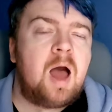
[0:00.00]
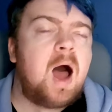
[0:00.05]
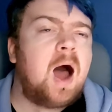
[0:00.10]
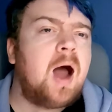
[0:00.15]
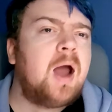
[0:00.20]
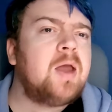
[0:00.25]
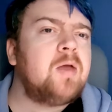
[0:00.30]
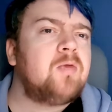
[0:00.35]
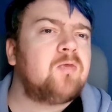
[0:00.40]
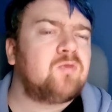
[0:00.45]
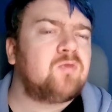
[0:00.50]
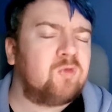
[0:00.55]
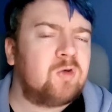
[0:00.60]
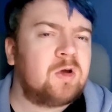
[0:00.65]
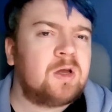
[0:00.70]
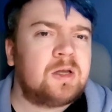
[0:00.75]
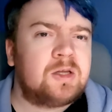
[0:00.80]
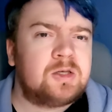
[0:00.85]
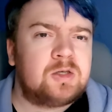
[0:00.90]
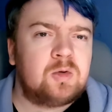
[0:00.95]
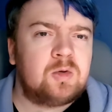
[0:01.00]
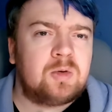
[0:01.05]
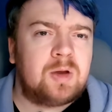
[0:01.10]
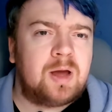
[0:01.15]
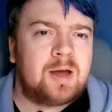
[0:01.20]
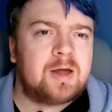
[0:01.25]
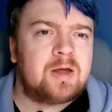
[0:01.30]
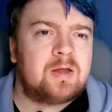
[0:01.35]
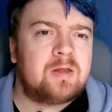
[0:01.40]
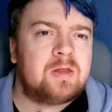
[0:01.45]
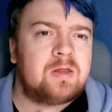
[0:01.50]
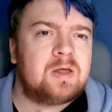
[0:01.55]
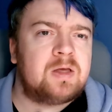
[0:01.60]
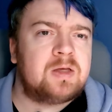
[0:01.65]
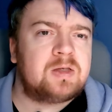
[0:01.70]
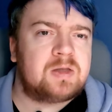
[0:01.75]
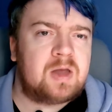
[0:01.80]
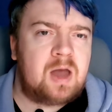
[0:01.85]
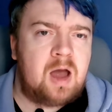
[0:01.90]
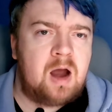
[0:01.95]
I really do like
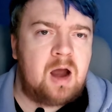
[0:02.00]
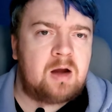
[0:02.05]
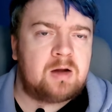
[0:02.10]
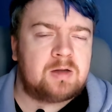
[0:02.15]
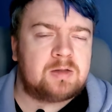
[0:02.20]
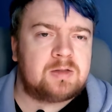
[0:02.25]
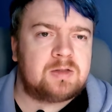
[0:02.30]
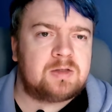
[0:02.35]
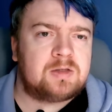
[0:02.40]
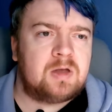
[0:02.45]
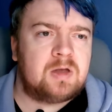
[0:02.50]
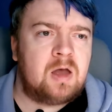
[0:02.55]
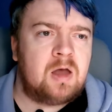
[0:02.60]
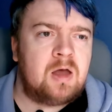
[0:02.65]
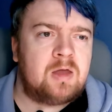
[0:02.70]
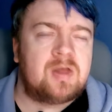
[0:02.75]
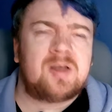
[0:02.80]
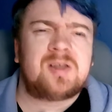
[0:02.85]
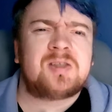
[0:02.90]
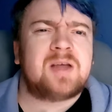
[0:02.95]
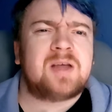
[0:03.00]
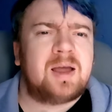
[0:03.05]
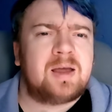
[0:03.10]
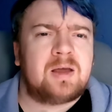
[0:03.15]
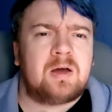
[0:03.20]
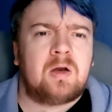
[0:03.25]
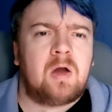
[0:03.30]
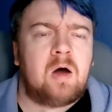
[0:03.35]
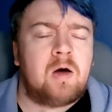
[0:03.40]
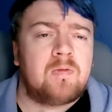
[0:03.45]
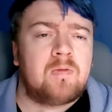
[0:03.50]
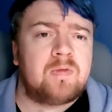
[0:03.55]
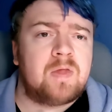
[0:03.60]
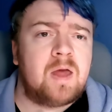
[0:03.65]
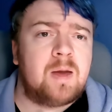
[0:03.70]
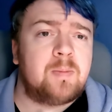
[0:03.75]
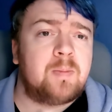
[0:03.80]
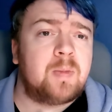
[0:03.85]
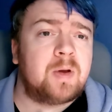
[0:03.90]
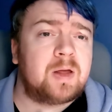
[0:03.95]
these cards, the cycle of
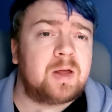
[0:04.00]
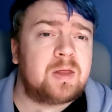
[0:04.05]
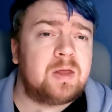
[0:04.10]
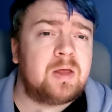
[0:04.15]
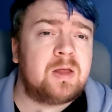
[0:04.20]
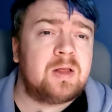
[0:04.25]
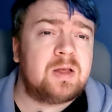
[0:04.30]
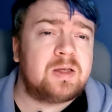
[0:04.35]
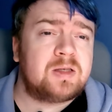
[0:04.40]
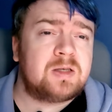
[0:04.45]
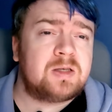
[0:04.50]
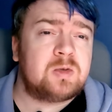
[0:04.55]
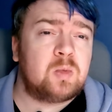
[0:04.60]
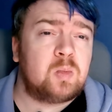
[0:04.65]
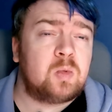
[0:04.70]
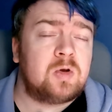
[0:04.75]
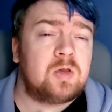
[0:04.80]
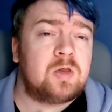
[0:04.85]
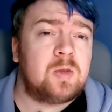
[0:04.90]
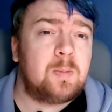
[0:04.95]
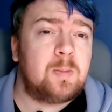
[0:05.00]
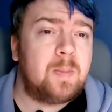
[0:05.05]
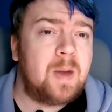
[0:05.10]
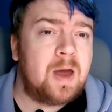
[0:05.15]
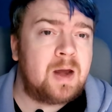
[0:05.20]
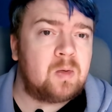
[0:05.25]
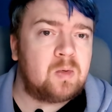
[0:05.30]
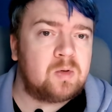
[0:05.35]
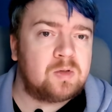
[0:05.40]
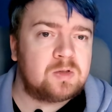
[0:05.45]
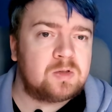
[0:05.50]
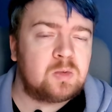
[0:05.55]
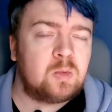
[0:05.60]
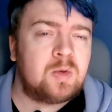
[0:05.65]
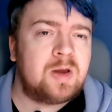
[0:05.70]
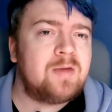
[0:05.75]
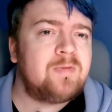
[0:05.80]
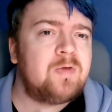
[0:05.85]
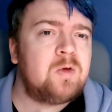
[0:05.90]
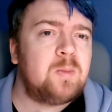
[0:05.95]
them, but I think this is one of the better ones.
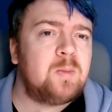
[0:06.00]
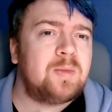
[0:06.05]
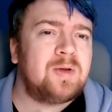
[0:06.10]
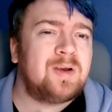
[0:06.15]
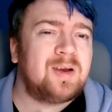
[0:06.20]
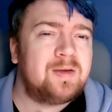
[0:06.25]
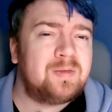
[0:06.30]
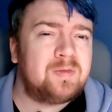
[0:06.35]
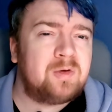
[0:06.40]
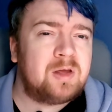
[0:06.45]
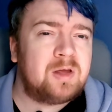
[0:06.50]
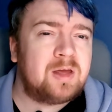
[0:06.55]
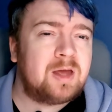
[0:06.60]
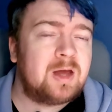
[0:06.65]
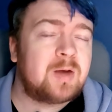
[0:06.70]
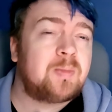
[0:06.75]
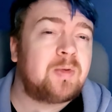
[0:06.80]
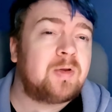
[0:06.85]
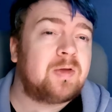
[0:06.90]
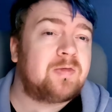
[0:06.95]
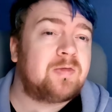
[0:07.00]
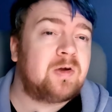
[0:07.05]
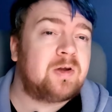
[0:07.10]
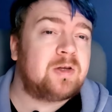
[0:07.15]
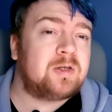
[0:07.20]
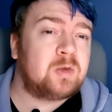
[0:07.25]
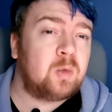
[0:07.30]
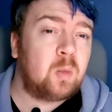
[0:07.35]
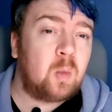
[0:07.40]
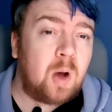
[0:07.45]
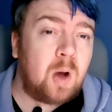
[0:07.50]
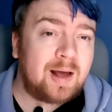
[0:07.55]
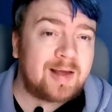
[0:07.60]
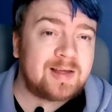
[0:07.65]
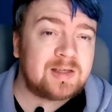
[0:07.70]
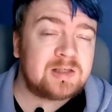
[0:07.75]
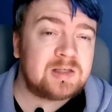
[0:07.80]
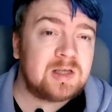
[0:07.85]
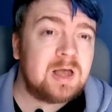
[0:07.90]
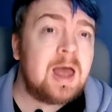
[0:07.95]
Whenever you proliferate, you get to proliferate
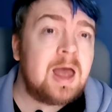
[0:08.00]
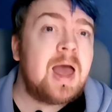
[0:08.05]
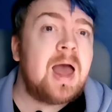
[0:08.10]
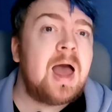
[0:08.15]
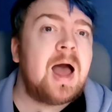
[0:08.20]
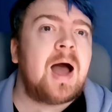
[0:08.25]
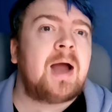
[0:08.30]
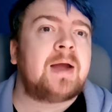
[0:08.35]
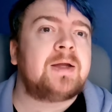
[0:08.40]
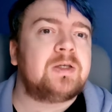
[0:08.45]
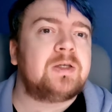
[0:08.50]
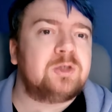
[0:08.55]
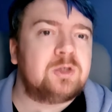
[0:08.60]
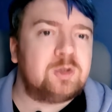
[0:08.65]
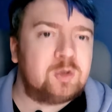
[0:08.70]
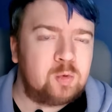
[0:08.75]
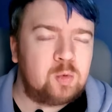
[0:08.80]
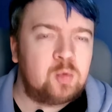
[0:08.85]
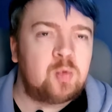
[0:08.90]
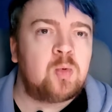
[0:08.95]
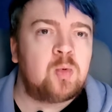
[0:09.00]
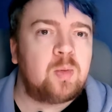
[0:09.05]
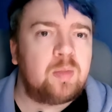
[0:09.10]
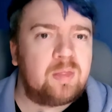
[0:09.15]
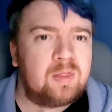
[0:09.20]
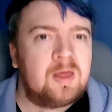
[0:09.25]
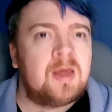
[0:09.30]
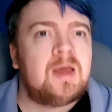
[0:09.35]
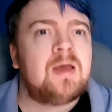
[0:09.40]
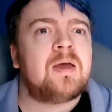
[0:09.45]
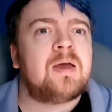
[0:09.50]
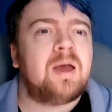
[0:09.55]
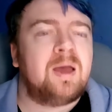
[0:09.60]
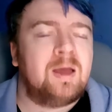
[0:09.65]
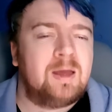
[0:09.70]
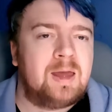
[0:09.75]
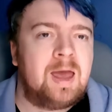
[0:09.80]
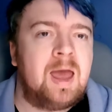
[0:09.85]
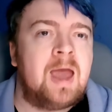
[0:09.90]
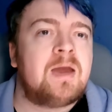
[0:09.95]
twice. I do think,
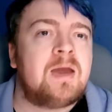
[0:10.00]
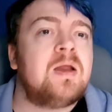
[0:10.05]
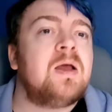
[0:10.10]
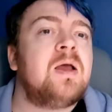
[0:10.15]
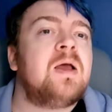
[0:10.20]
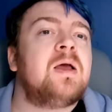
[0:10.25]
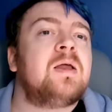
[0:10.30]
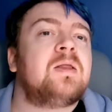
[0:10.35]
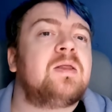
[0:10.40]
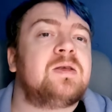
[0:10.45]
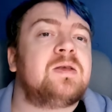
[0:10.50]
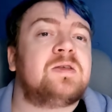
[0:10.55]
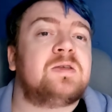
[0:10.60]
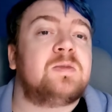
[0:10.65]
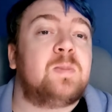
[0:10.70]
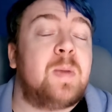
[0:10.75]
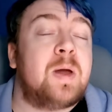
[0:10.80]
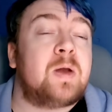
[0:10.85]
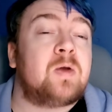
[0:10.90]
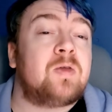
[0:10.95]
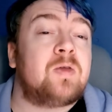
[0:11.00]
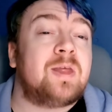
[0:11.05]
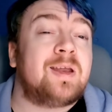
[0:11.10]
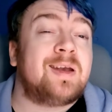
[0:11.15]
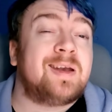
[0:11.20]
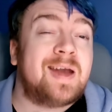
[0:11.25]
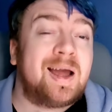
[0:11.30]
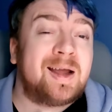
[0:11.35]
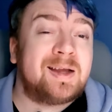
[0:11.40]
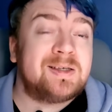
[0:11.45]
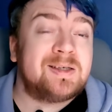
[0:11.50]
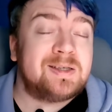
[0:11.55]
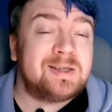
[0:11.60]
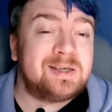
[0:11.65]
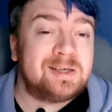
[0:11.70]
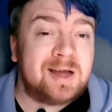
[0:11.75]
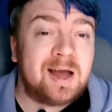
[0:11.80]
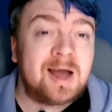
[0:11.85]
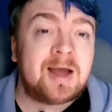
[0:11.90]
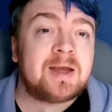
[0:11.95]
again, this is better in the
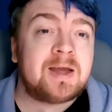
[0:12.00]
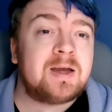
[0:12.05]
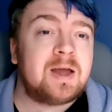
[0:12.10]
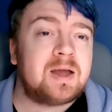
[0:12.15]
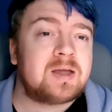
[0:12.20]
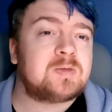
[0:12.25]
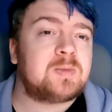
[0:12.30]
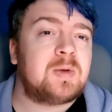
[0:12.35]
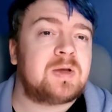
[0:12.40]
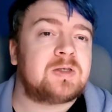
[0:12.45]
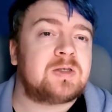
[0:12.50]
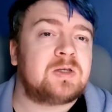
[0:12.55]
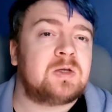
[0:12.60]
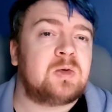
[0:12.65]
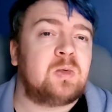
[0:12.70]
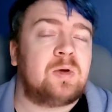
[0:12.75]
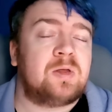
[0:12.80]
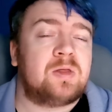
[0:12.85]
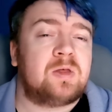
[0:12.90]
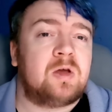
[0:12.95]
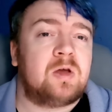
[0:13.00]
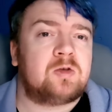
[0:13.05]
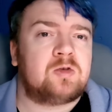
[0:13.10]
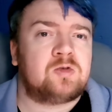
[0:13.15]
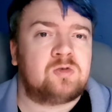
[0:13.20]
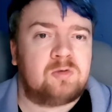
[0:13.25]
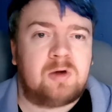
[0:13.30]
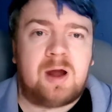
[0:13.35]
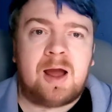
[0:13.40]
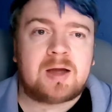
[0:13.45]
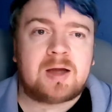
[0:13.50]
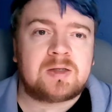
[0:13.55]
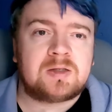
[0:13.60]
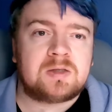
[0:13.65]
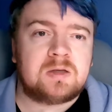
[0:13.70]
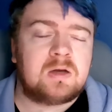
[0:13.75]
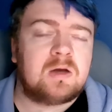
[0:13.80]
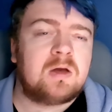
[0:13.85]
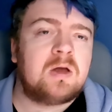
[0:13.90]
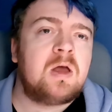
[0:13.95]
99, especially with
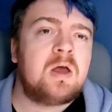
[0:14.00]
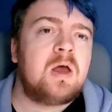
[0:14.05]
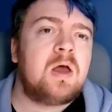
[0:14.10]
Atraxa.